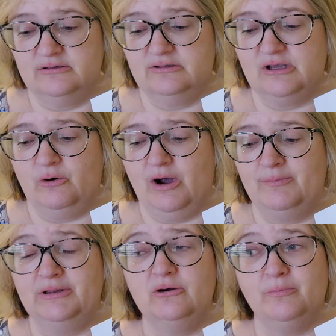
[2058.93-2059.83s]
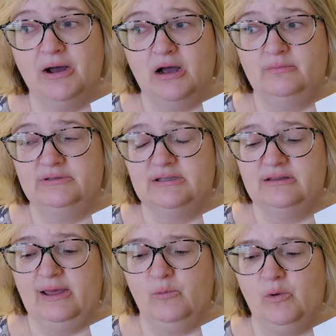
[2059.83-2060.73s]
So I'm a little bummed
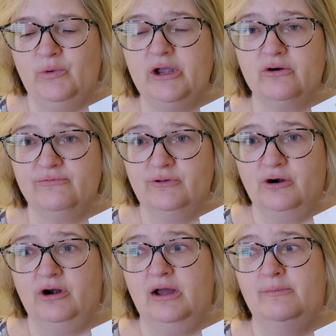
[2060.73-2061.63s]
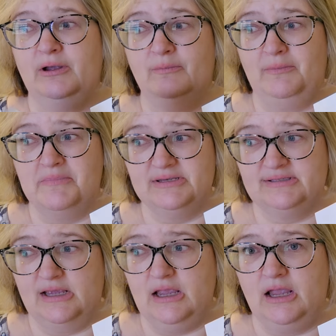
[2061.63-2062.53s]
that when we go to Florida, I'm going to be
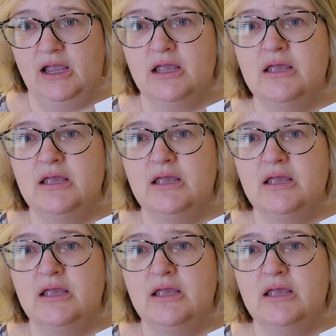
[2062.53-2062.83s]
missing